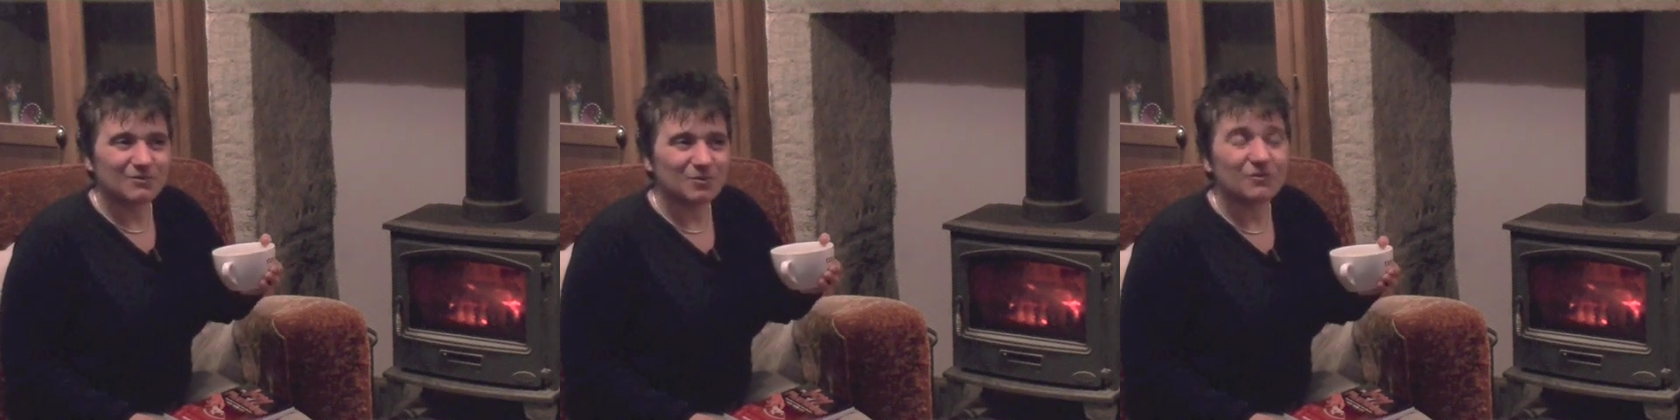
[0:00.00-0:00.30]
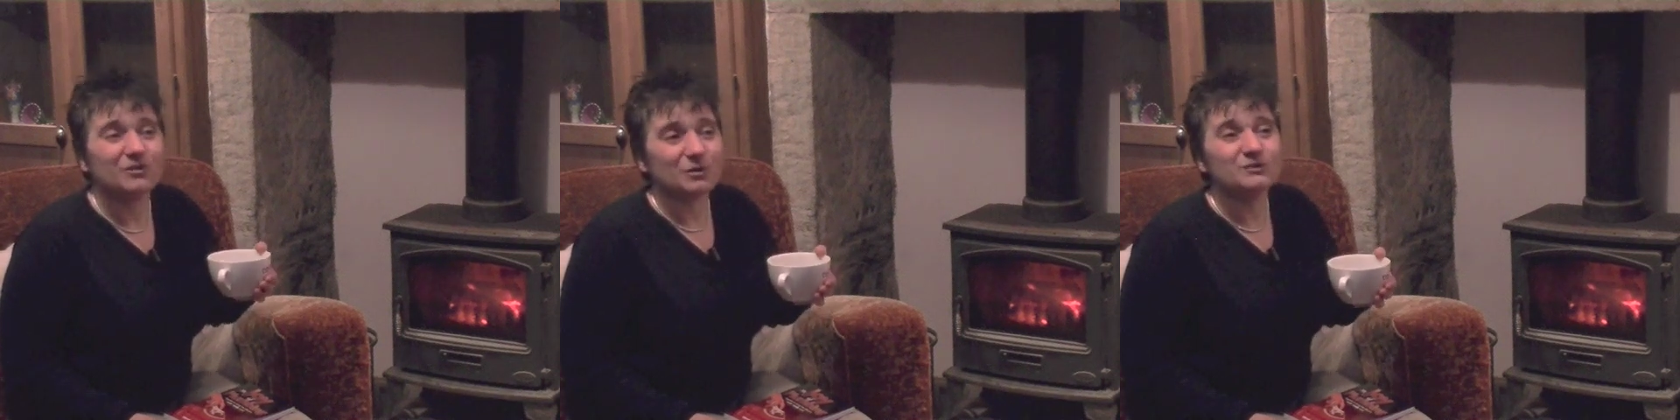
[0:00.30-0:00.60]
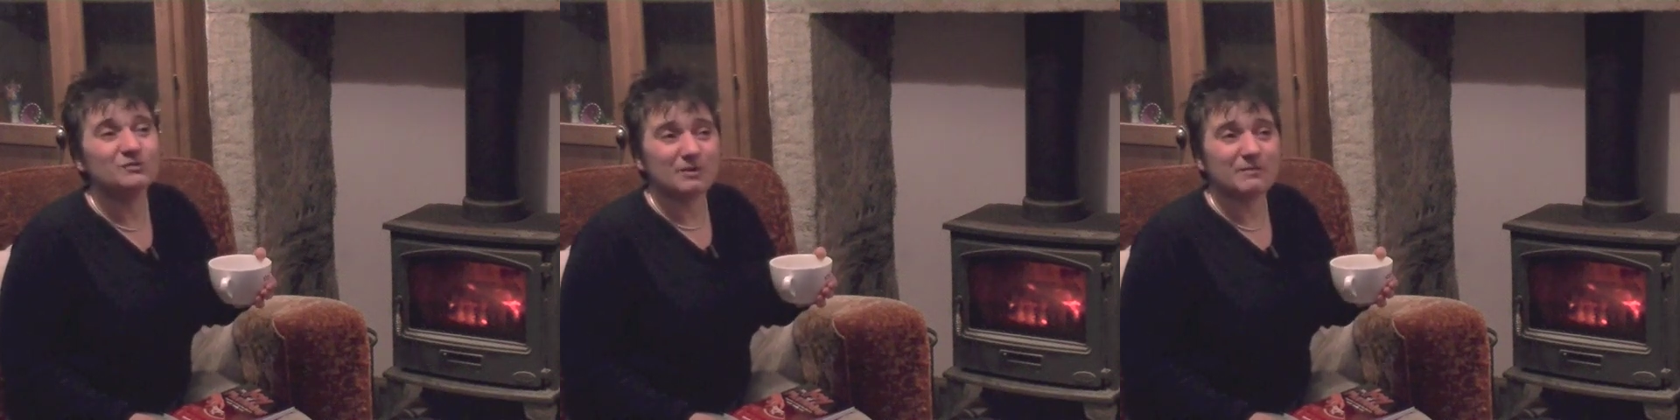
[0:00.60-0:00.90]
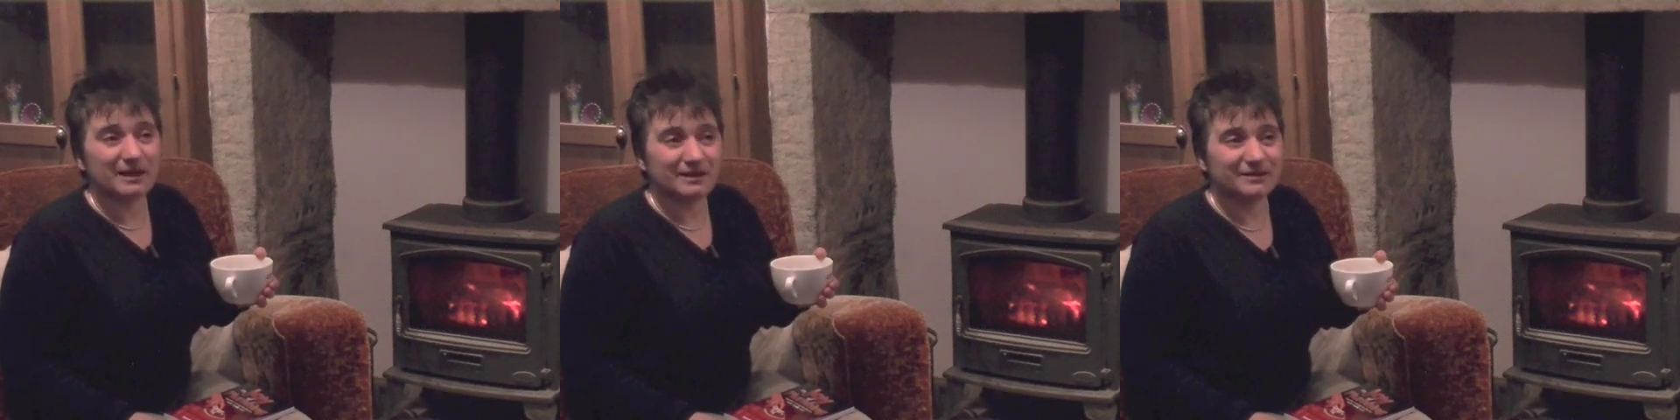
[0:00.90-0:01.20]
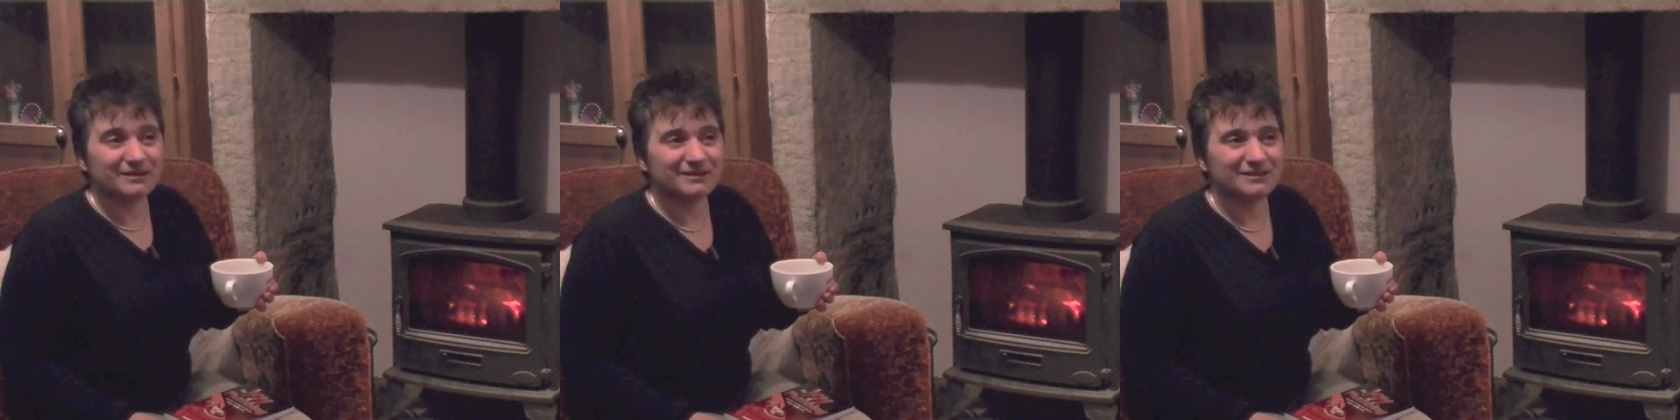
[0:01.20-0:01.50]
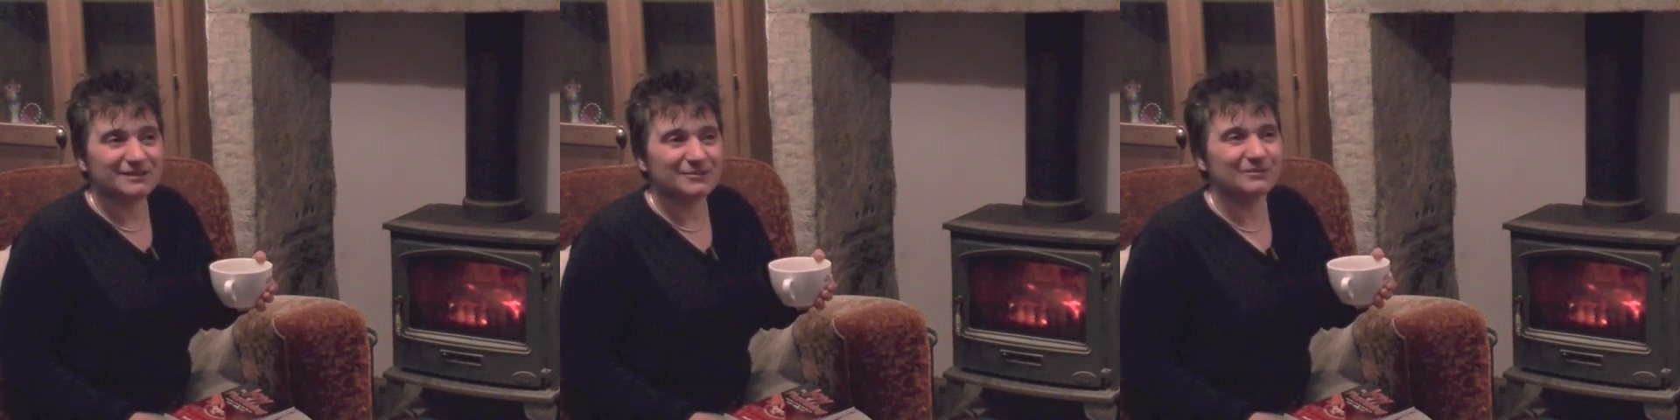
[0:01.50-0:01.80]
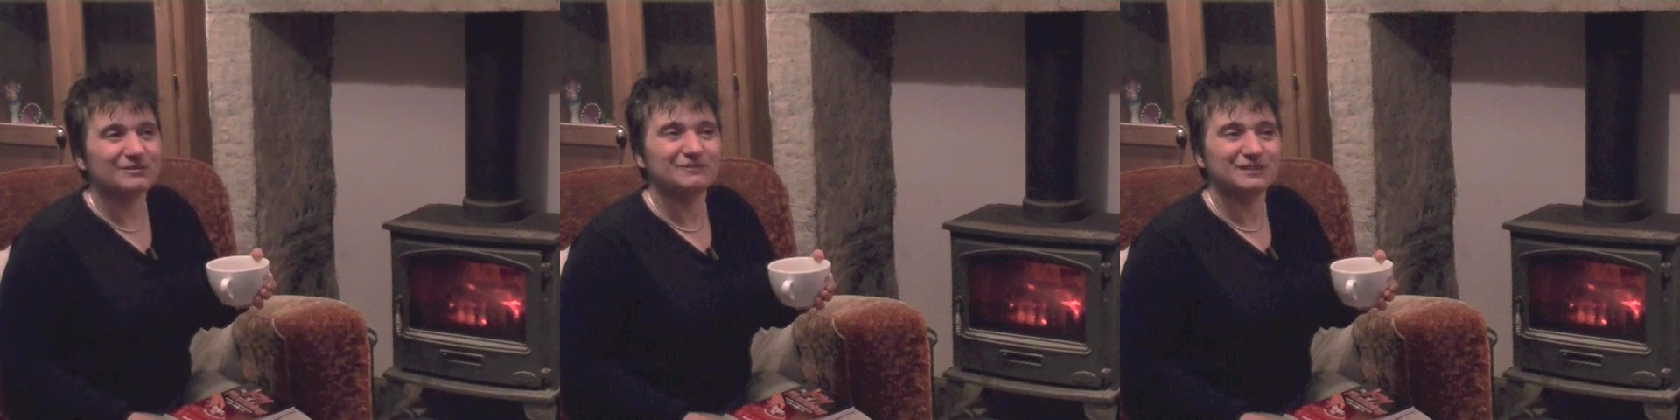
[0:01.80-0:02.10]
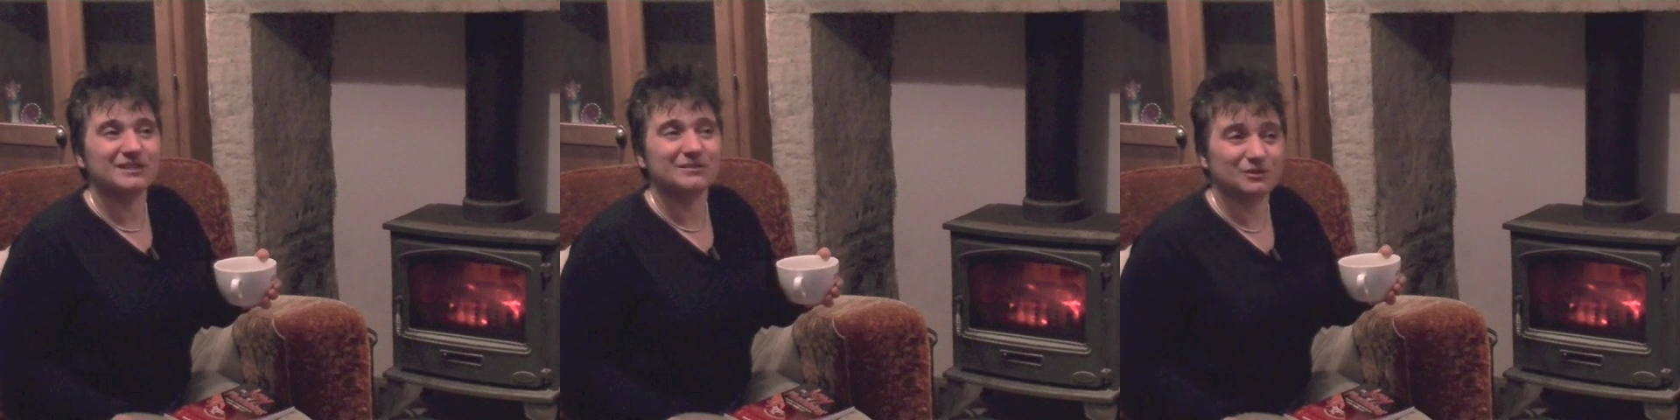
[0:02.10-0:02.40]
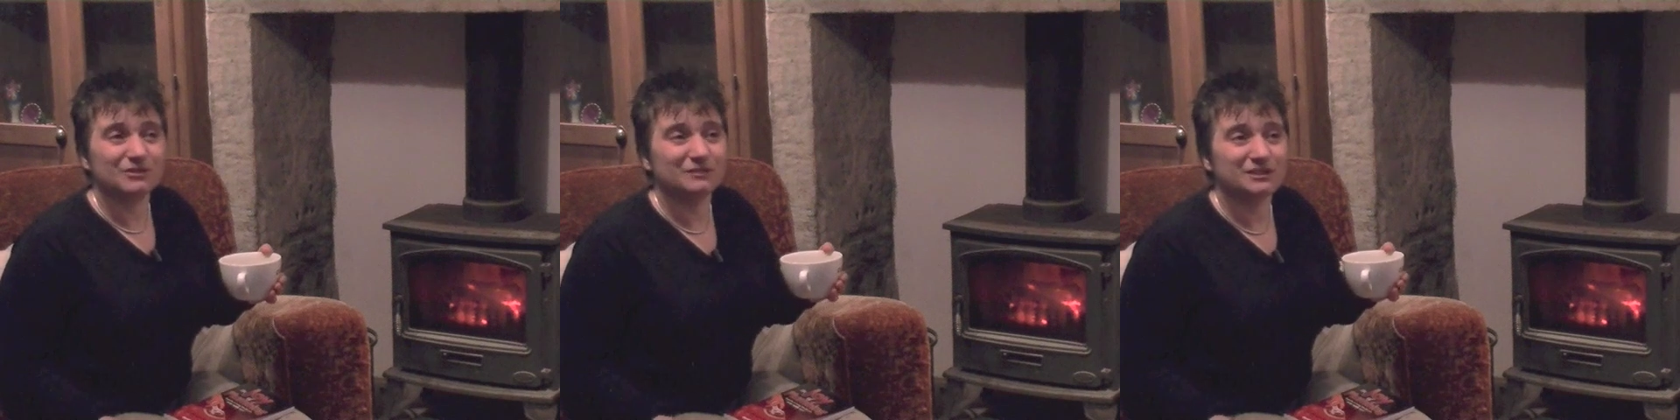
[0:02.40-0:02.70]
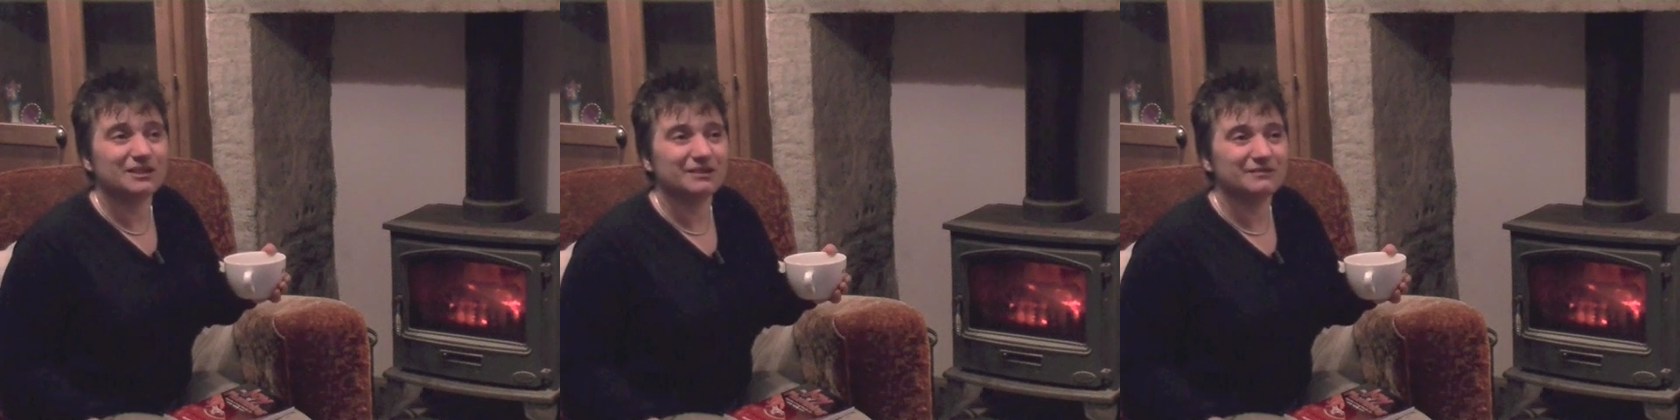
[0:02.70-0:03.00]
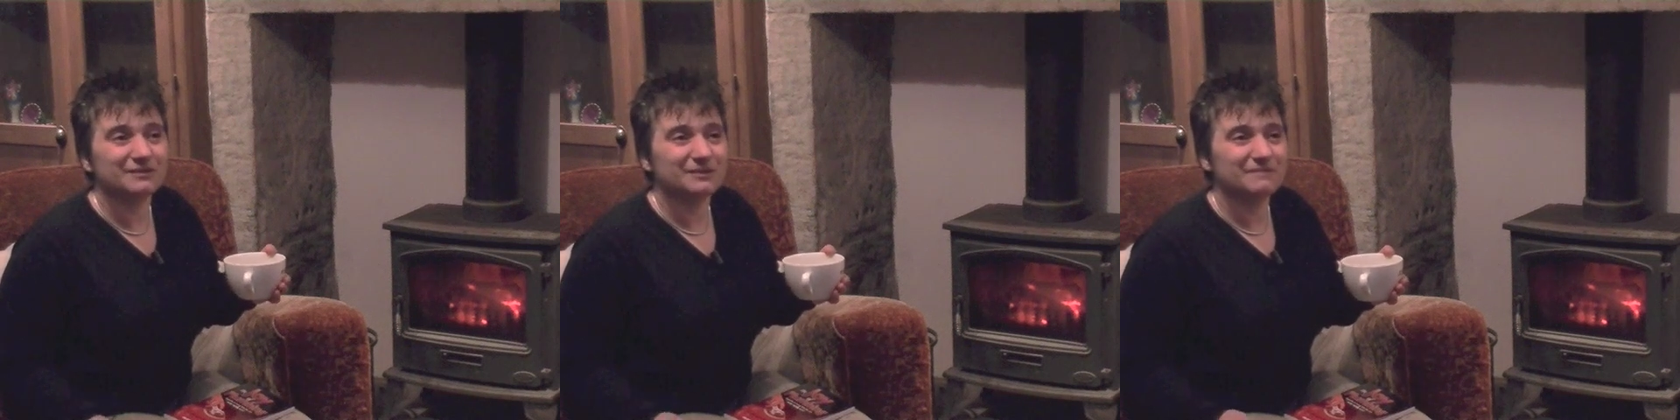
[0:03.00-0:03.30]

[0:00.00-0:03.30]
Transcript: what those women would have achieved, could have achieved.